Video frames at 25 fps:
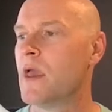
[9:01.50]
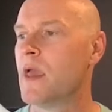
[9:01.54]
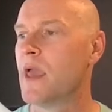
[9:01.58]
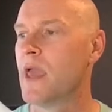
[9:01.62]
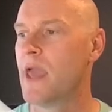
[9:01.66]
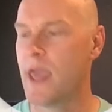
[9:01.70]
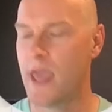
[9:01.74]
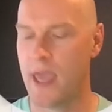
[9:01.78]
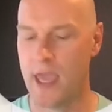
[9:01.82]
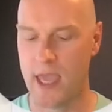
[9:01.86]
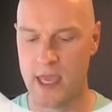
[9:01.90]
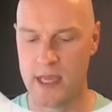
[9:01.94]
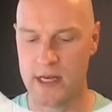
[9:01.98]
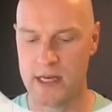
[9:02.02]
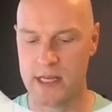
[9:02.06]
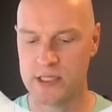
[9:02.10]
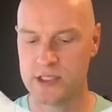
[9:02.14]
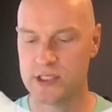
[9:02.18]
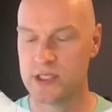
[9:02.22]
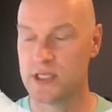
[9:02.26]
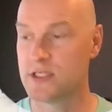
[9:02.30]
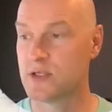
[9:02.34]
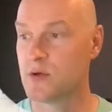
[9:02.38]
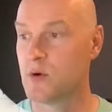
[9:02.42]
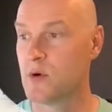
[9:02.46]
And it's
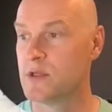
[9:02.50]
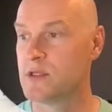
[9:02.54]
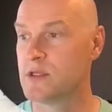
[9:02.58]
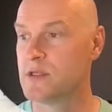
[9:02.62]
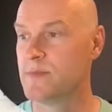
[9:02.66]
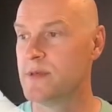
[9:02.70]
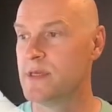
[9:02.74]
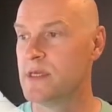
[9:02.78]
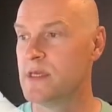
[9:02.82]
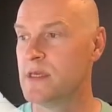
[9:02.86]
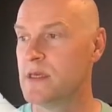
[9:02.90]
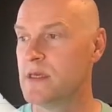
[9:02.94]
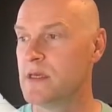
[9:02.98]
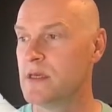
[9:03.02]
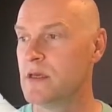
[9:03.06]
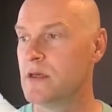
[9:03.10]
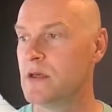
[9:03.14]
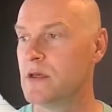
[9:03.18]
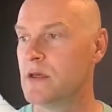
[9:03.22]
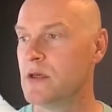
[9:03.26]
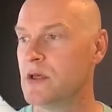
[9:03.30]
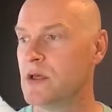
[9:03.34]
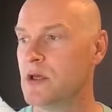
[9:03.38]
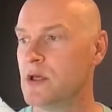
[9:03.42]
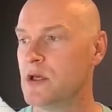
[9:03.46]
just going to be
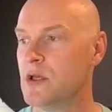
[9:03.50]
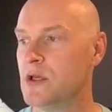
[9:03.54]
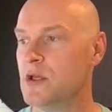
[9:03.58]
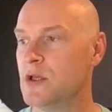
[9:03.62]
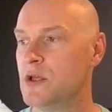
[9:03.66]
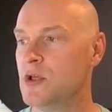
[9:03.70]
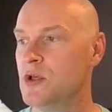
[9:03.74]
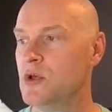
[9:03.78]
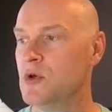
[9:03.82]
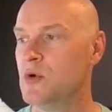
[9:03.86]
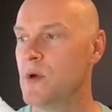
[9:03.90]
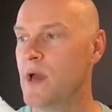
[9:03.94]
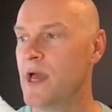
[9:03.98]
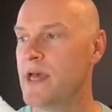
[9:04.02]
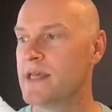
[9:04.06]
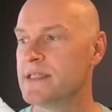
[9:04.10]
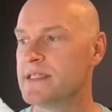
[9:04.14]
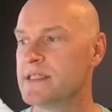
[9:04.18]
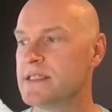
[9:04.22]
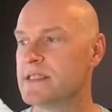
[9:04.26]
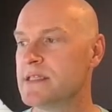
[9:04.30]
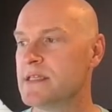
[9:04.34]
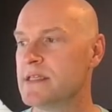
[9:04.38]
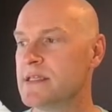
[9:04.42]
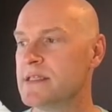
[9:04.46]

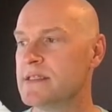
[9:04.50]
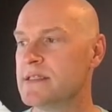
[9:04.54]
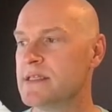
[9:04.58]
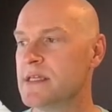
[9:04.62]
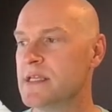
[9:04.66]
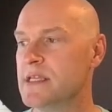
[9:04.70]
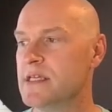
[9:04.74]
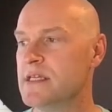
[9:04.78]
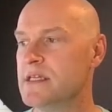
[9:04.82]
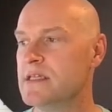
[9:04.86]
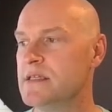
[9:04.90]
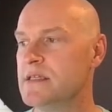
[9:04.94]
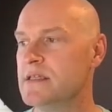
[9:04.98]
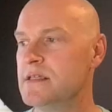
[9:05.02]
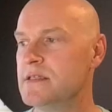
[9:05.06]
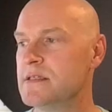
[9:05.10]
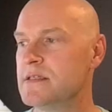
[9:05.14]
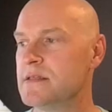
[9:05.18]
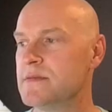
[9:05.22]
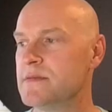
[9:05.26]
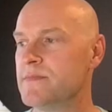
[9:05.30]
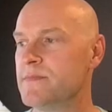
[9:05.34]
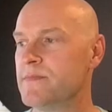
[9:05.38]
US cities